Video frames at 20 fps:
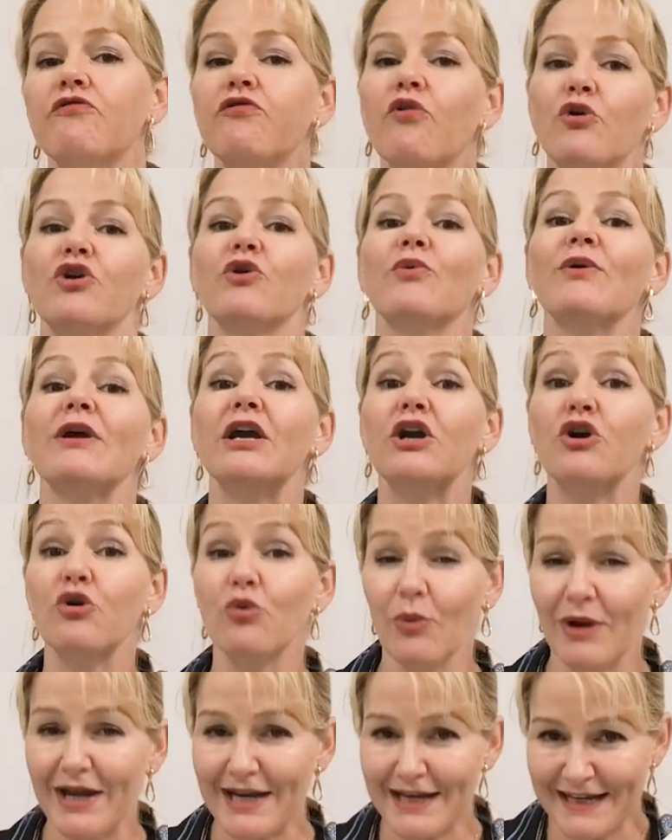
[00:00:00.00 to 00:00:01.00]
for your
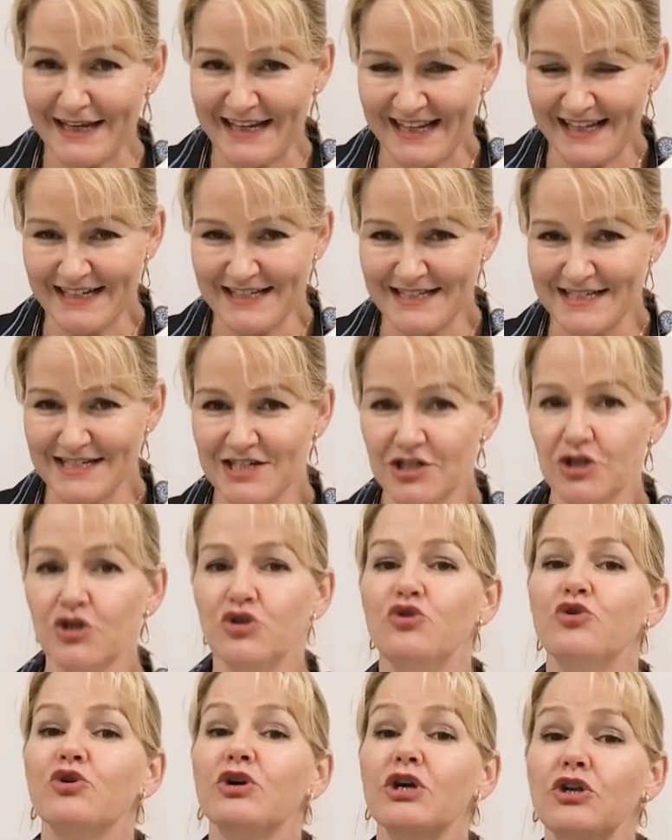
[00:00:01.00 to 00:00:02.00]
ingredient list.
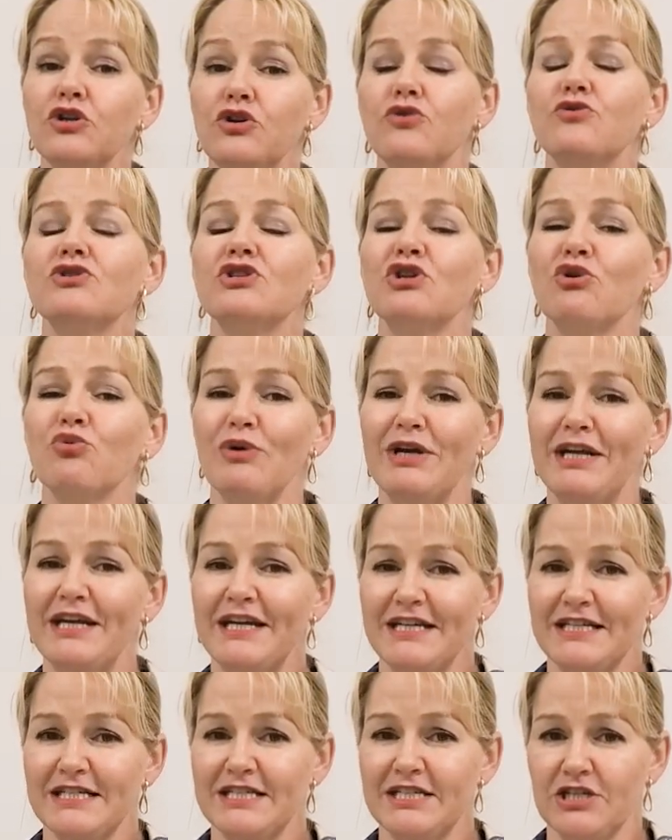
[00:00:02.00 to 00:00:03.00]
You can use the
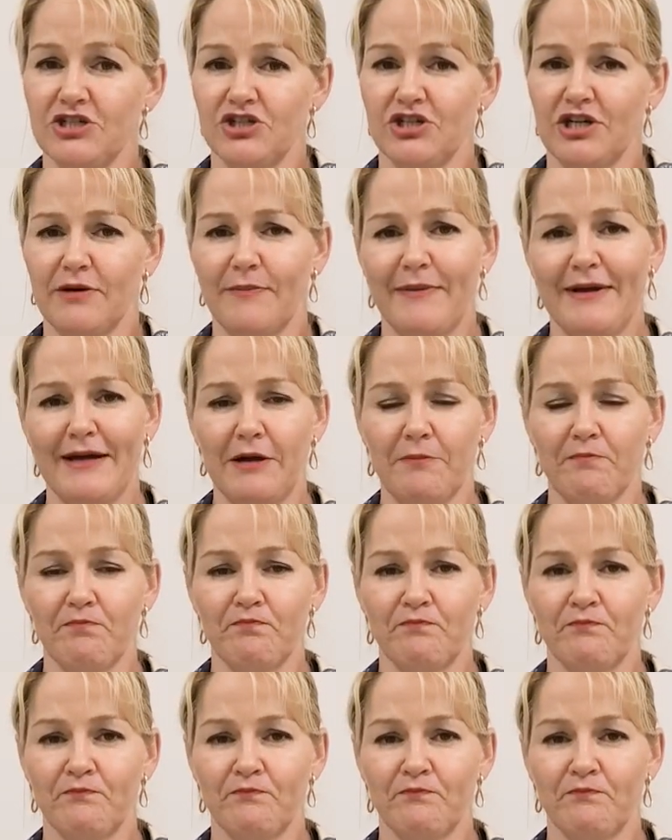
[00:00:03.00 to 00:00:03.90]
reconstituted amount.